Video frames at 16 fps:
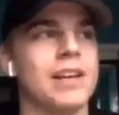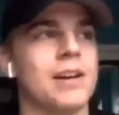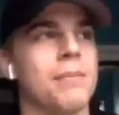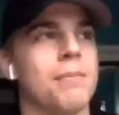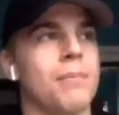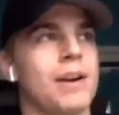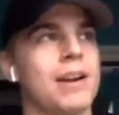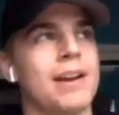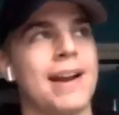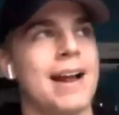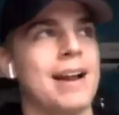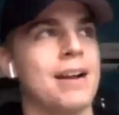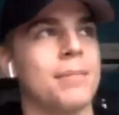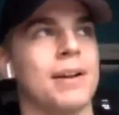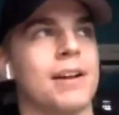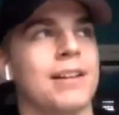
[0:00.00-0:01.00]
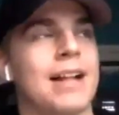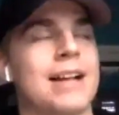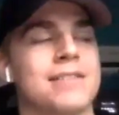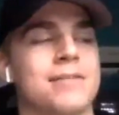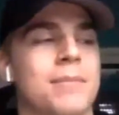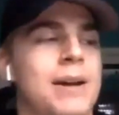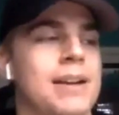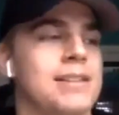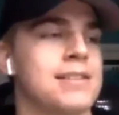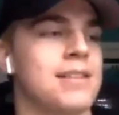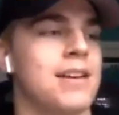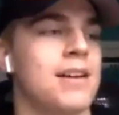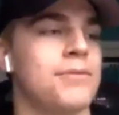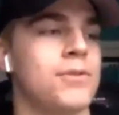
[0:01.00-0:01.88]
like a buddy. I had him in a class of mine and stuff.